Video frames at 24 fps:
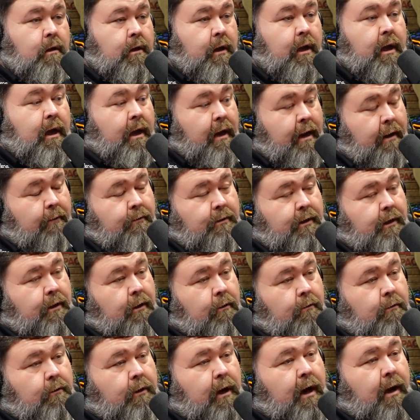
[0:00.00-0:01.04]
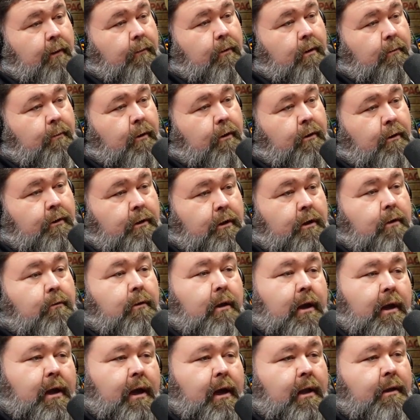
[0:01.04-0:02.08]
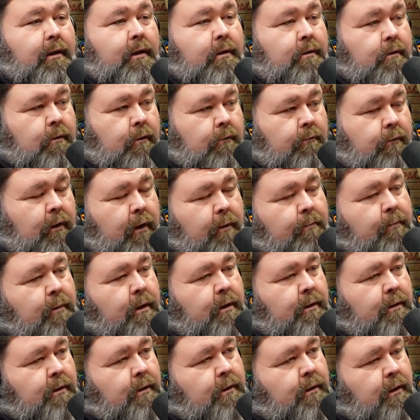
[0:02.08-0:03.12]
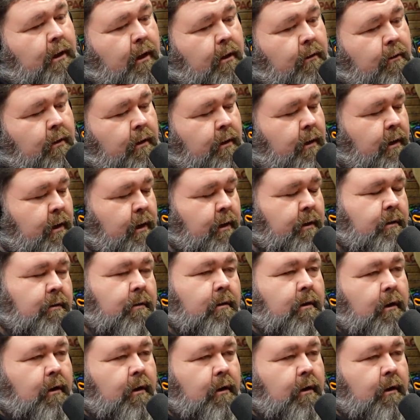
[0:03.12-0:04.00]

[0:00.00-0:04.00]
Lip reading: Yeah, and I was like, oh crap, what am I going to do? Well, I had this little rub business going, and then